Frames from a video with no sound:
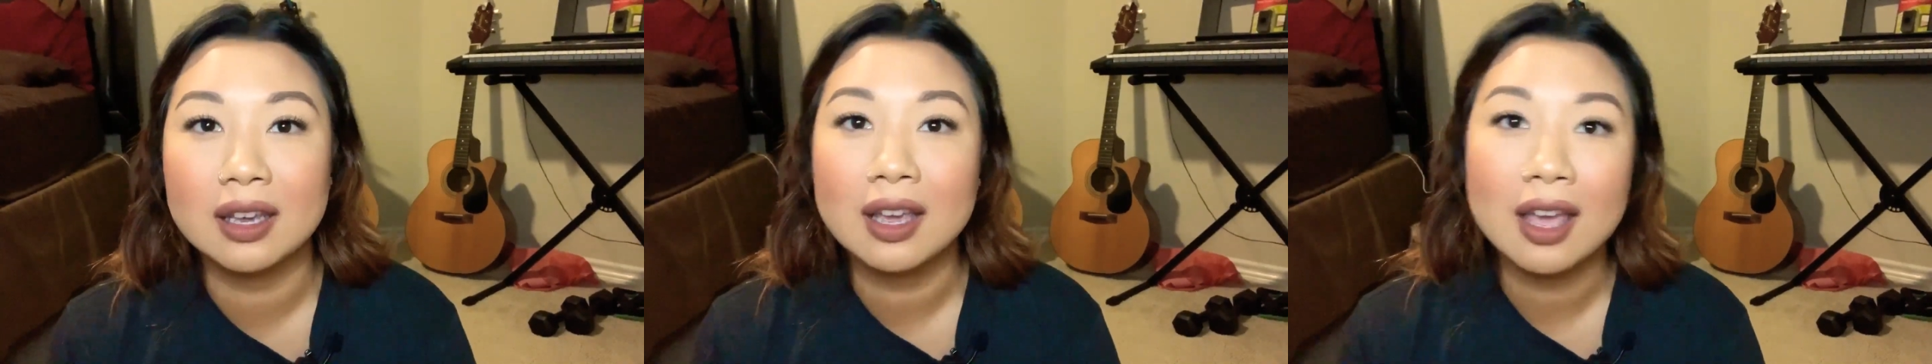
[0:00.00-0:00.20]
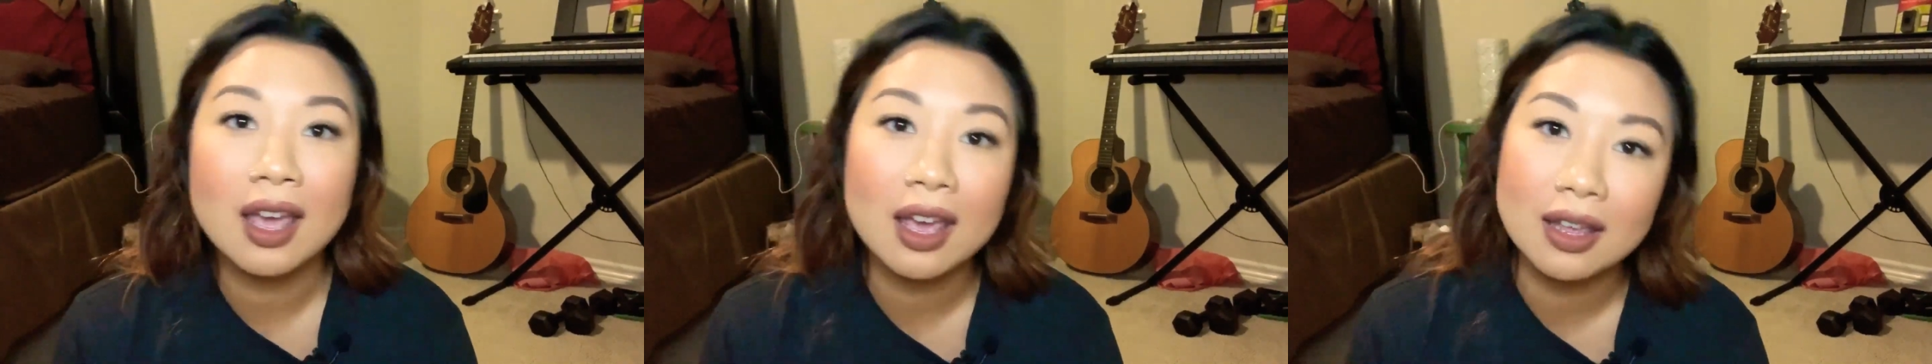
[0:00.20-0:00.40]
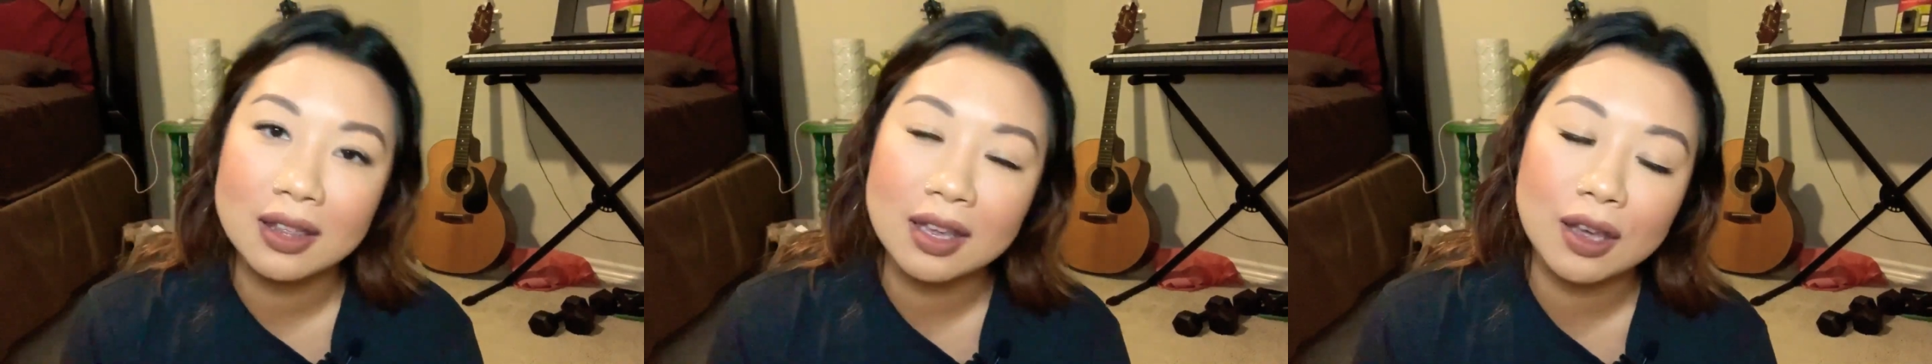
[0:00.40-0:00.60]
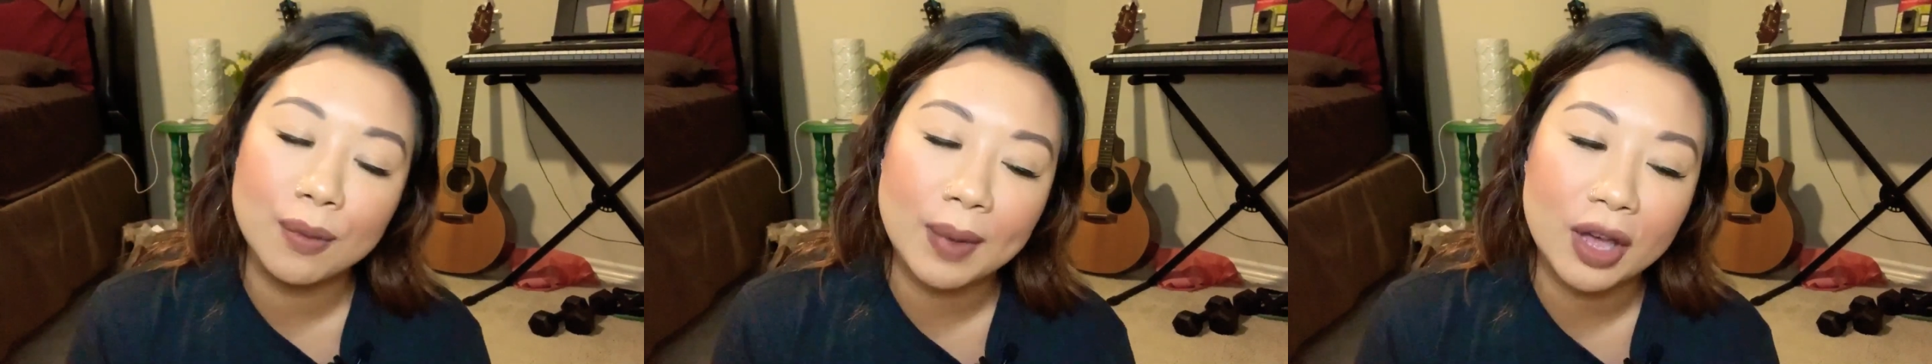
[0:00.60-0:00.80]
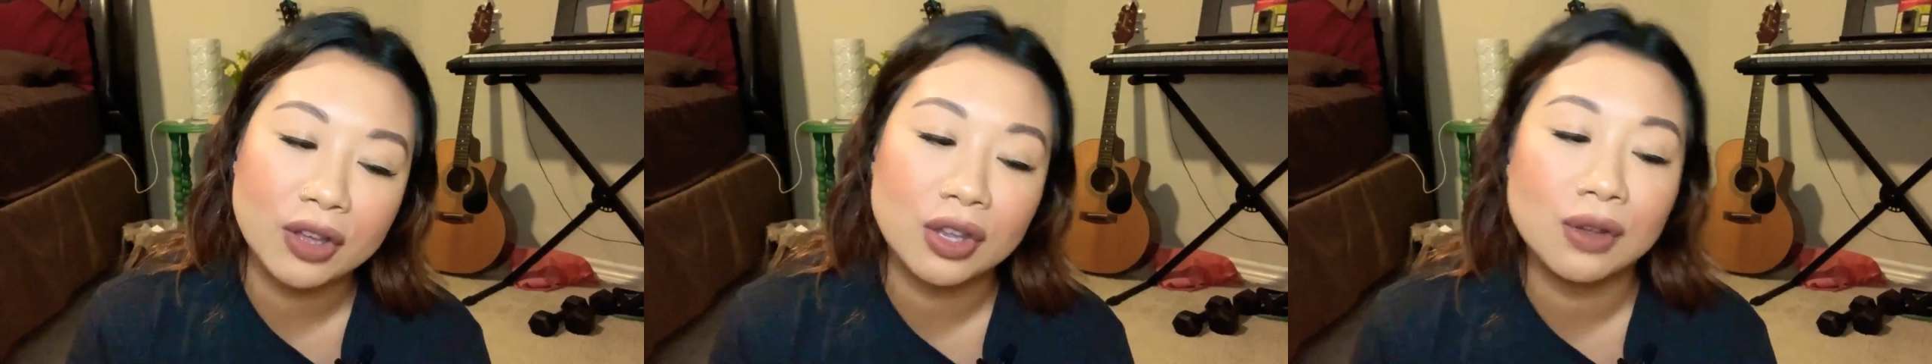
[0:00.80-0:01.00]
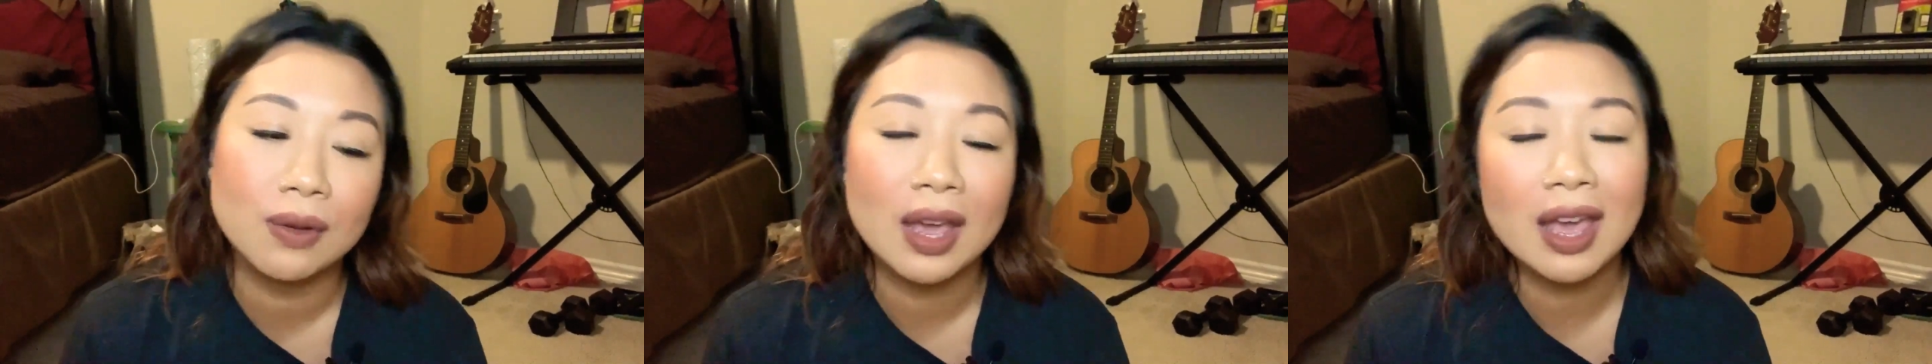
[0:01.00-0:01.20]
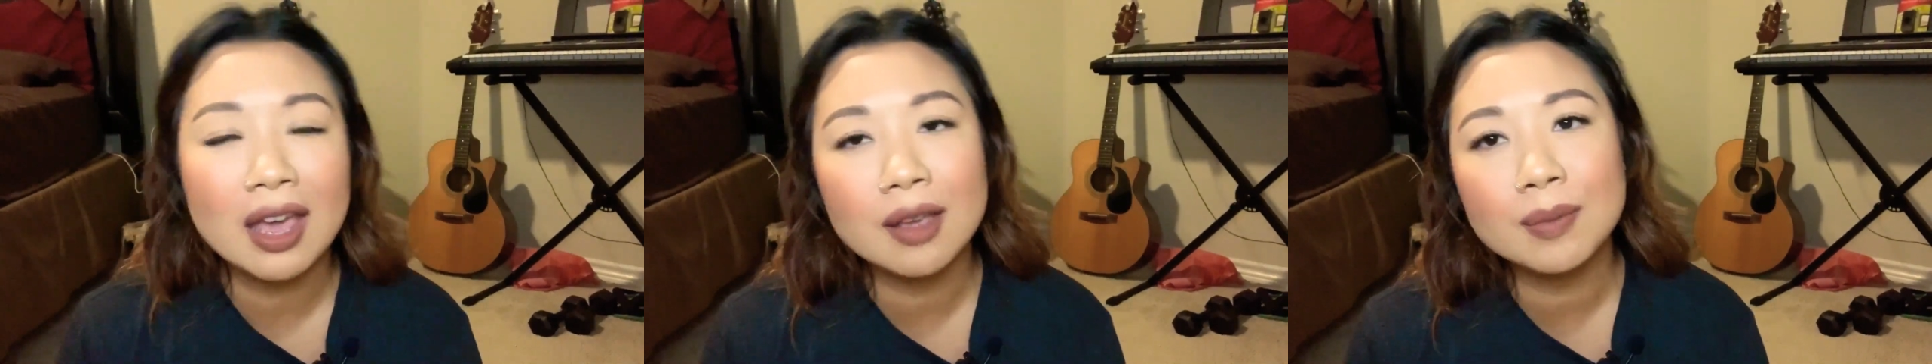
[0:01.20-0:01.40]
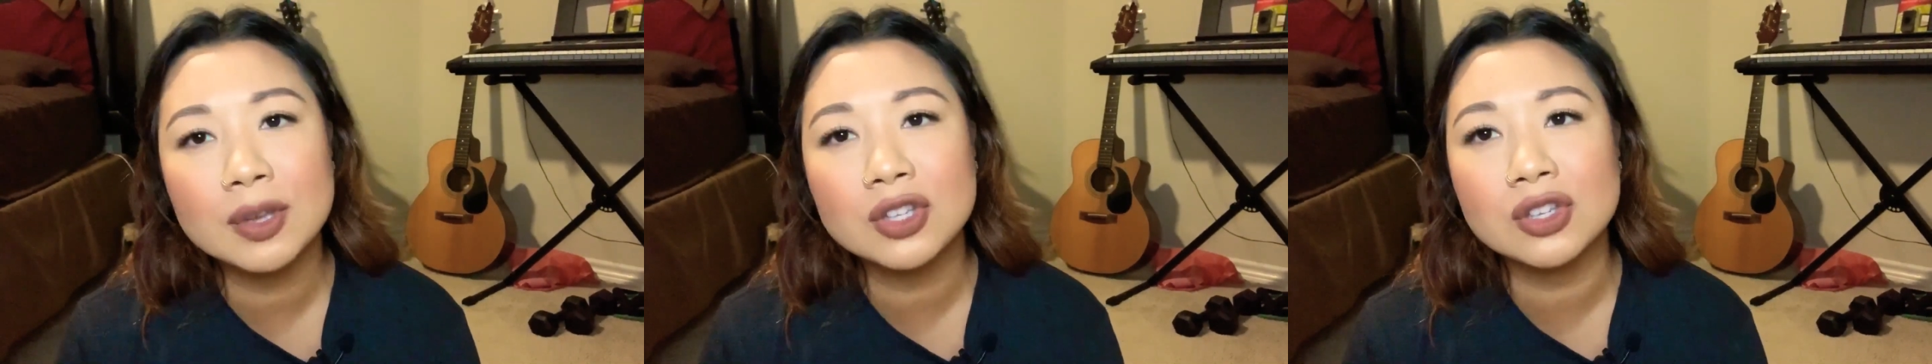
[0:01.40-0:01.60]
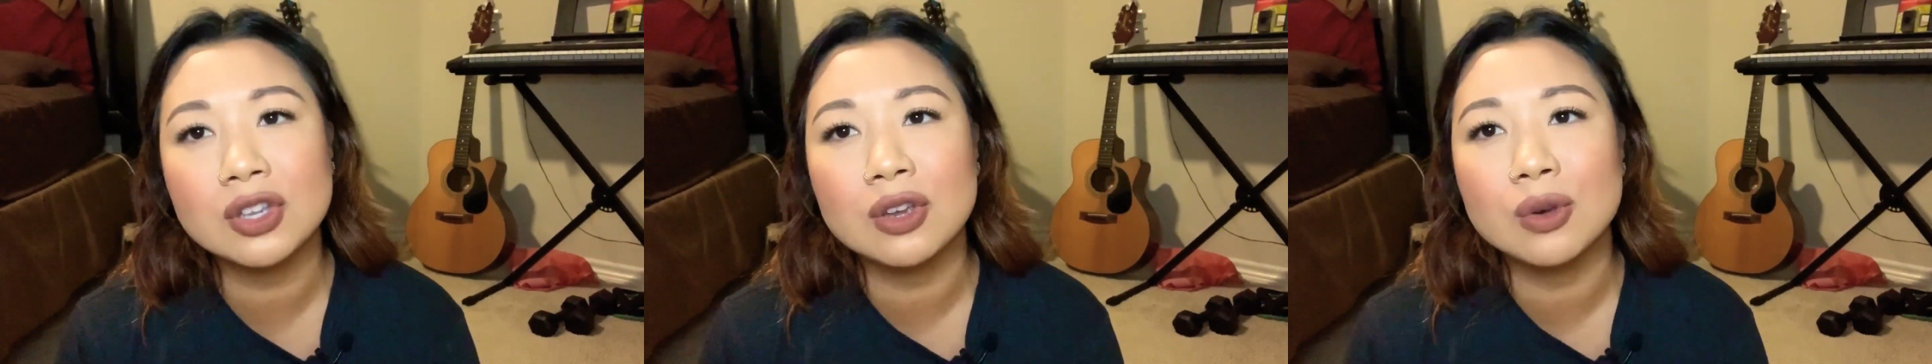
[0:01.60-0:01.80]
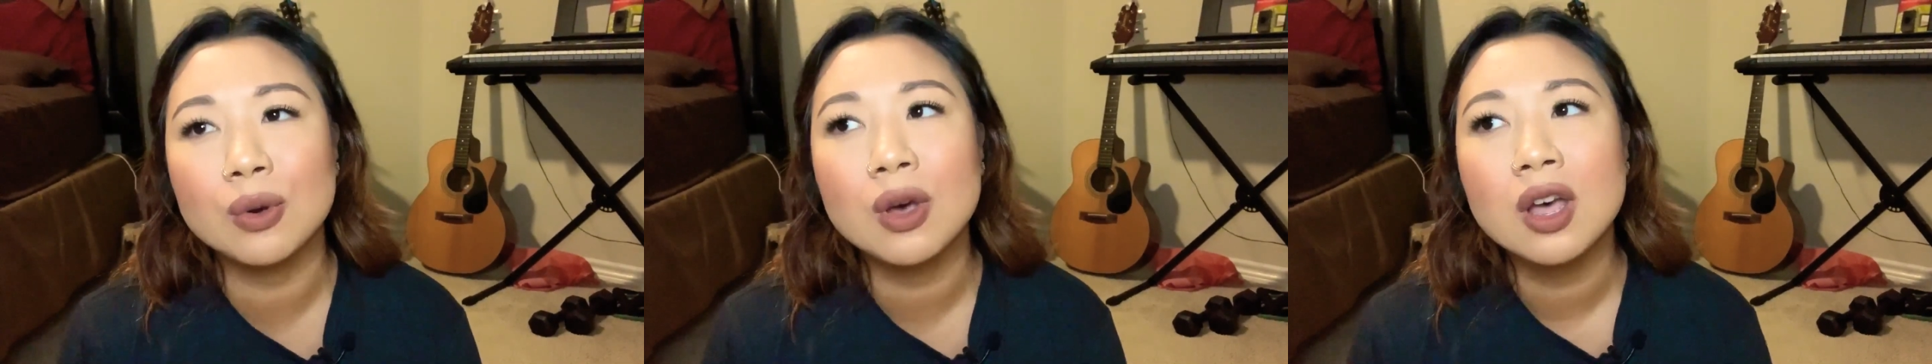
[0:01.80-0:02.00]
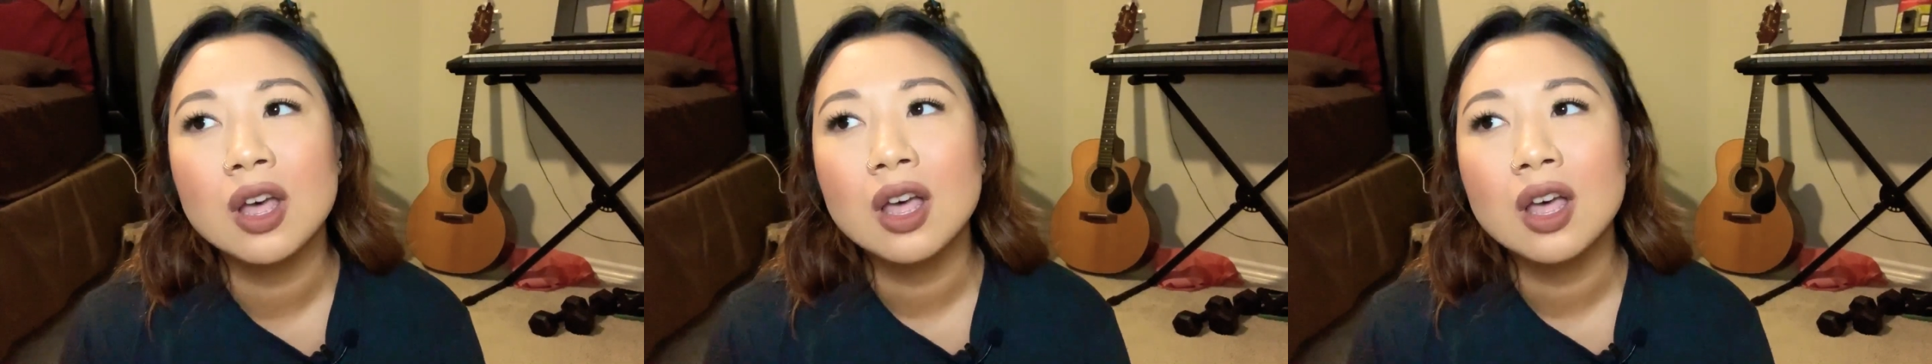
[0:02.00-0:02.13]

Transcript: hey, thinking about you, hey, miss you,